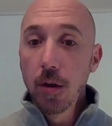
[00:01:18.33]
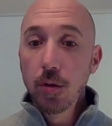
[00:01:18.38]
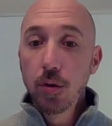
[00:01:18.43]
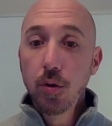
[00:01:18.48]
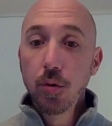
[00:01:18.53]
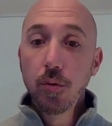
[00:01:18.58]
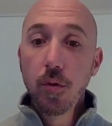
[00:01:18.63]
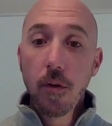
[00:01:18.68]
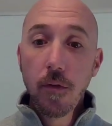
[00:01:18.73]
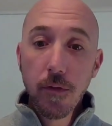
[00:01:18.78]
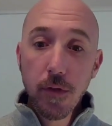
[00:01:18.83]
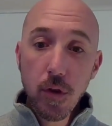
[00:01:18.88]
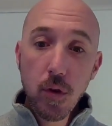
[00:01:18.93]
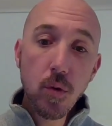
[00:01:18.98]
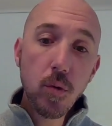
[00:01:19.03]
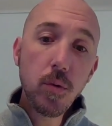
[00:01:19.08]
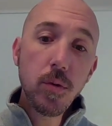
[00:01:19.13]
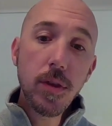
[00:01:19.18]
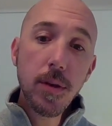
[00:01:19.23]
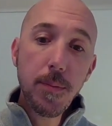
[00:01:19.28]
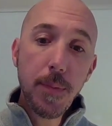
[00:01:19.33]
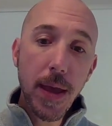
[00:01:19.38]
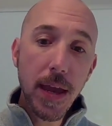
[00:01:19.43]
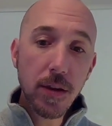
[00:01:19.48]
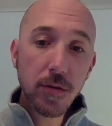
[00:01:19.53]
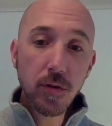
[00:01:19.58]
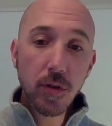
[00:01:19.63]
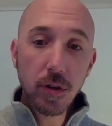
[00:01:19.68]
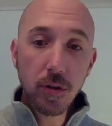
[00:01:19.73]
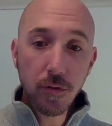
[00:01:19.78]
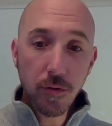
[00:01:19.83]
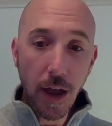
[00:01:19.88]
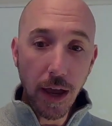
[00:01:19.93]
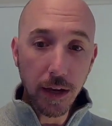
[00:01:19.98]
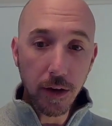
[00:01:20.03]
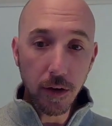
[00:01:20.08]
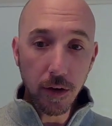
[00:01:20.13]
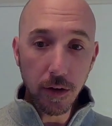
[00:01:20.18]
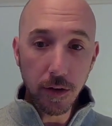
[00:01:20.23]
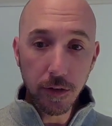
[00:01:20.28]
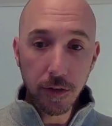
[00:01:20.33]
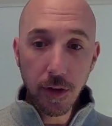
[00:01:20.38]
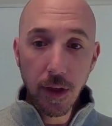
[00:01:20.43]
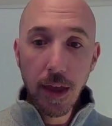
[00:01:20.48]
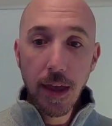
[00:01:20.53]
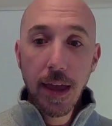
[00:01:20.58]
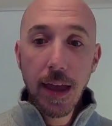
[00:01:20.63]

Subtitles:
to review the patient records